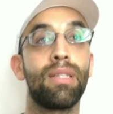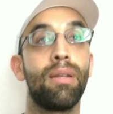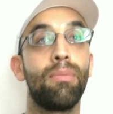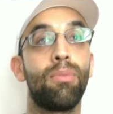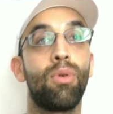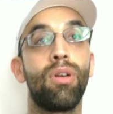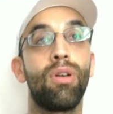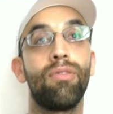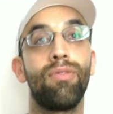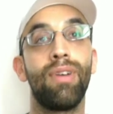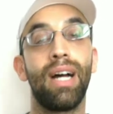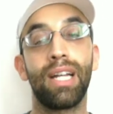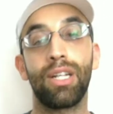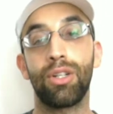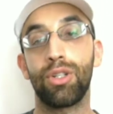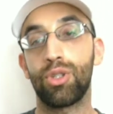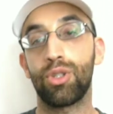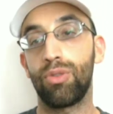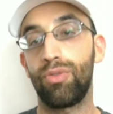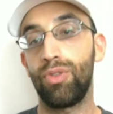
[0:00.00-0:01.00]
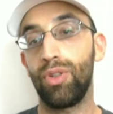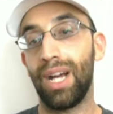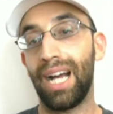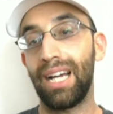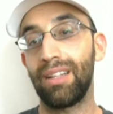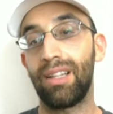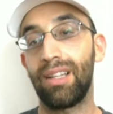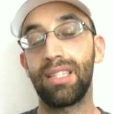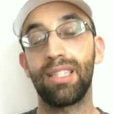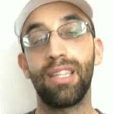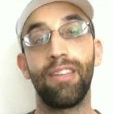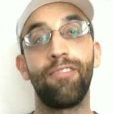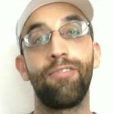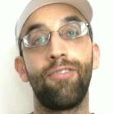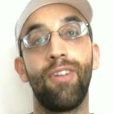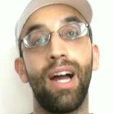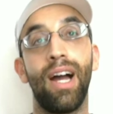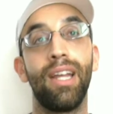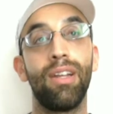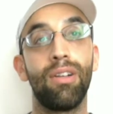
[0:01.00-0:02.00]
is an important factor. So if you had, let's
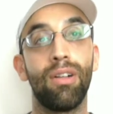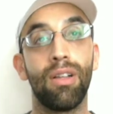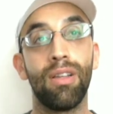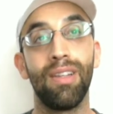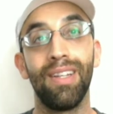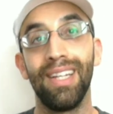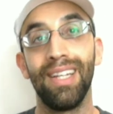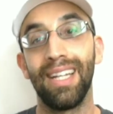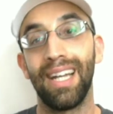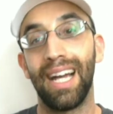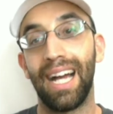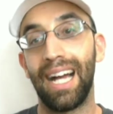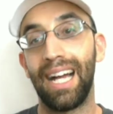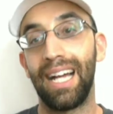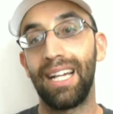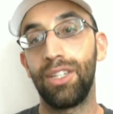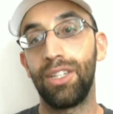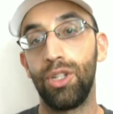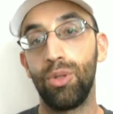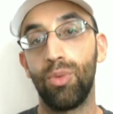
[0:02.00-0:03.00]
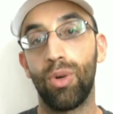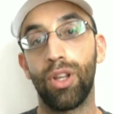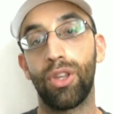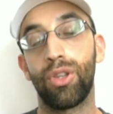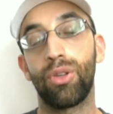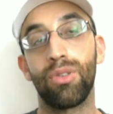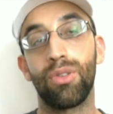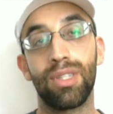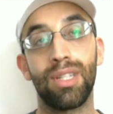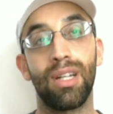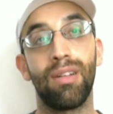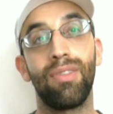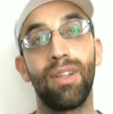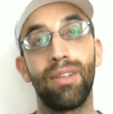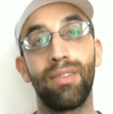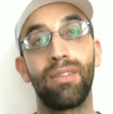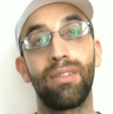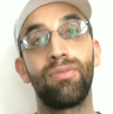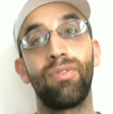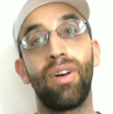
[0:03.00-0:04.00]
say, vinyl and you want to throw a
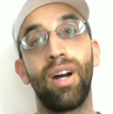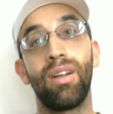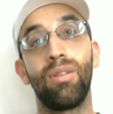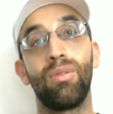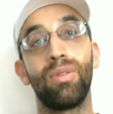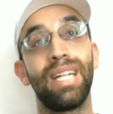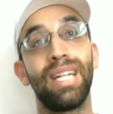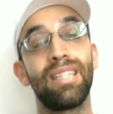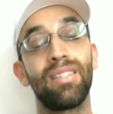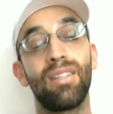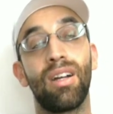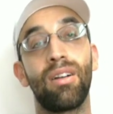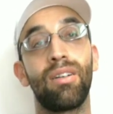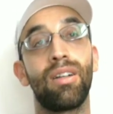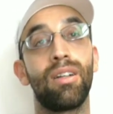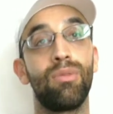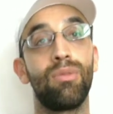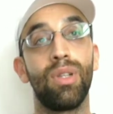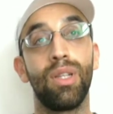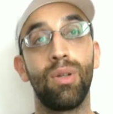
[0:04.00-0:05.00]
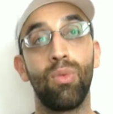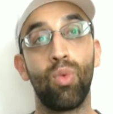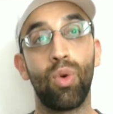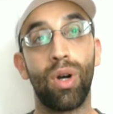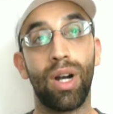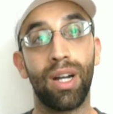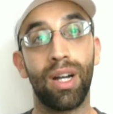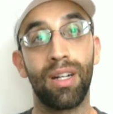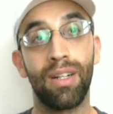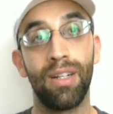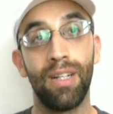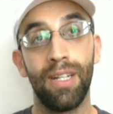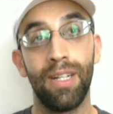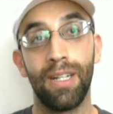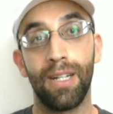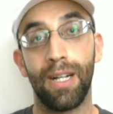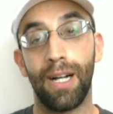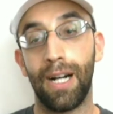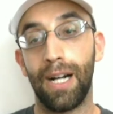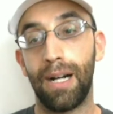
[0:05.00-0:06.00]
self-level on vinyl, well, that's not going to really work
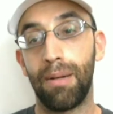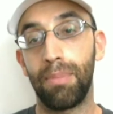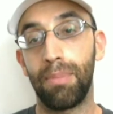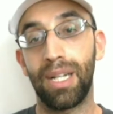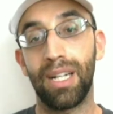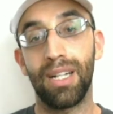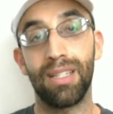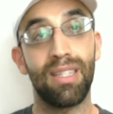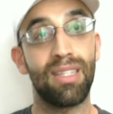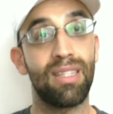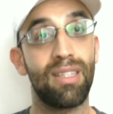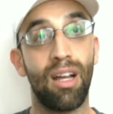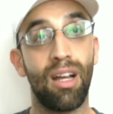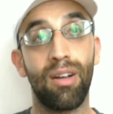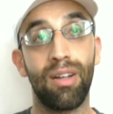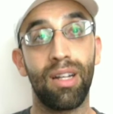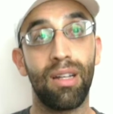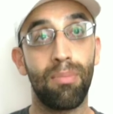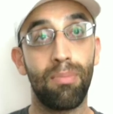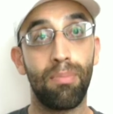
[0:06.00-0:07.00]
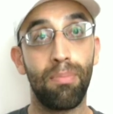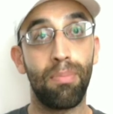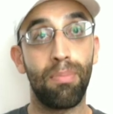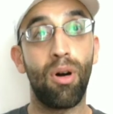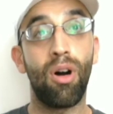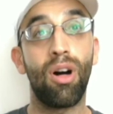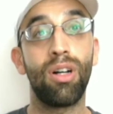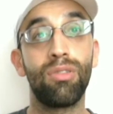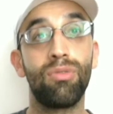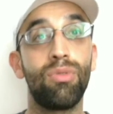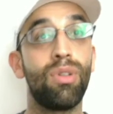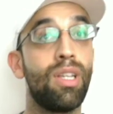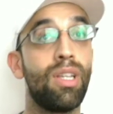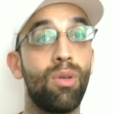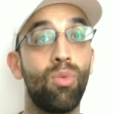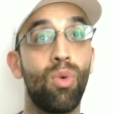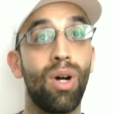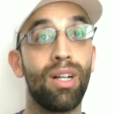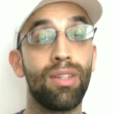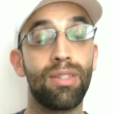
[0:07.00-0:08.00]
because it's not going to bond
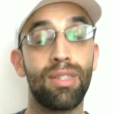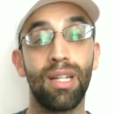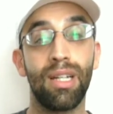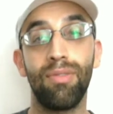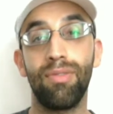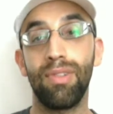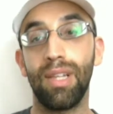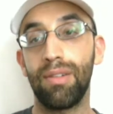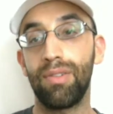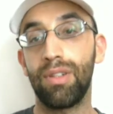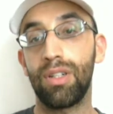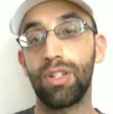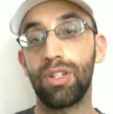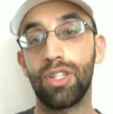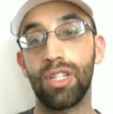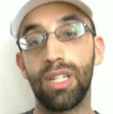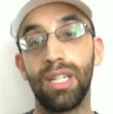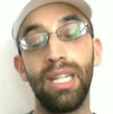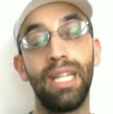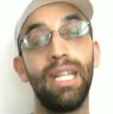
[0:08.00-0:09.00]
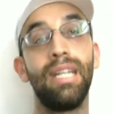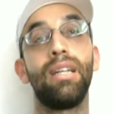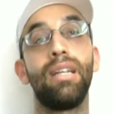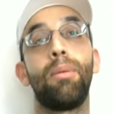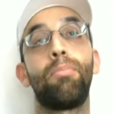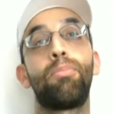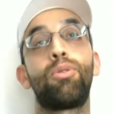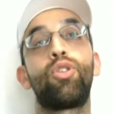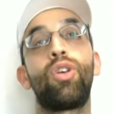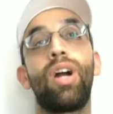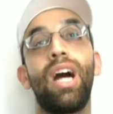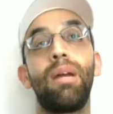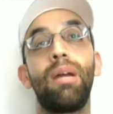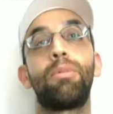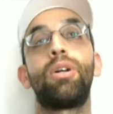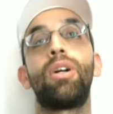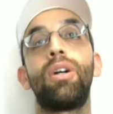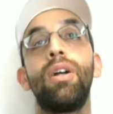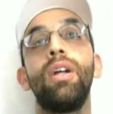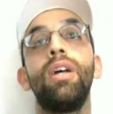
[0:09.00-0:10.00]
really well. Self-levelers need a
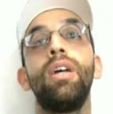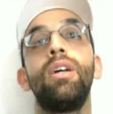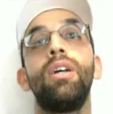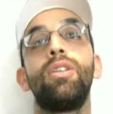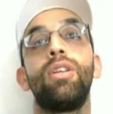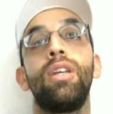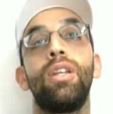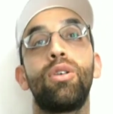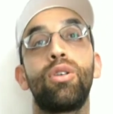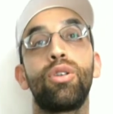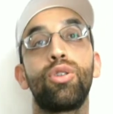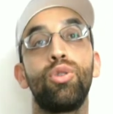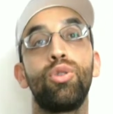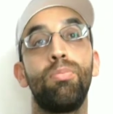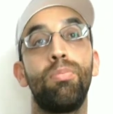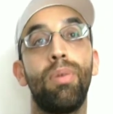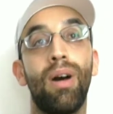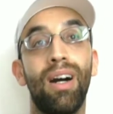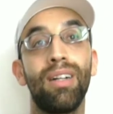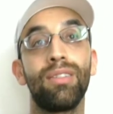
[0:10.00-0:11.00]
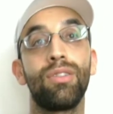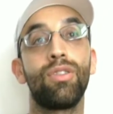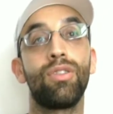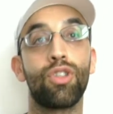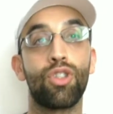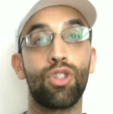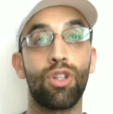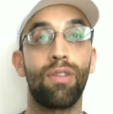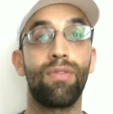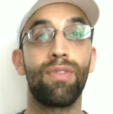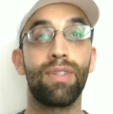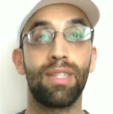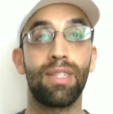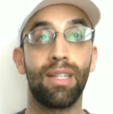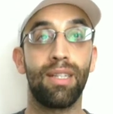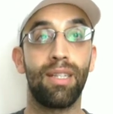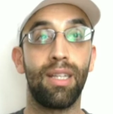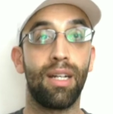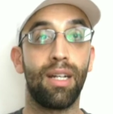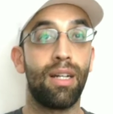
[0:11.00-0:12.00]
primer in order to bond to the
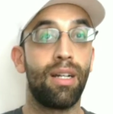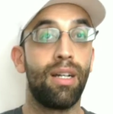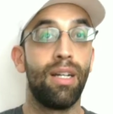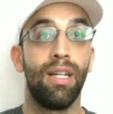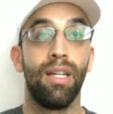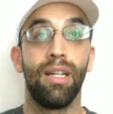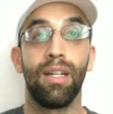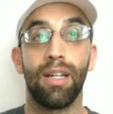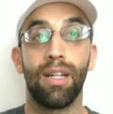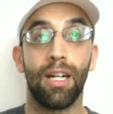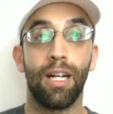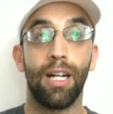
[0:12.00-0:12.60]
surface that they're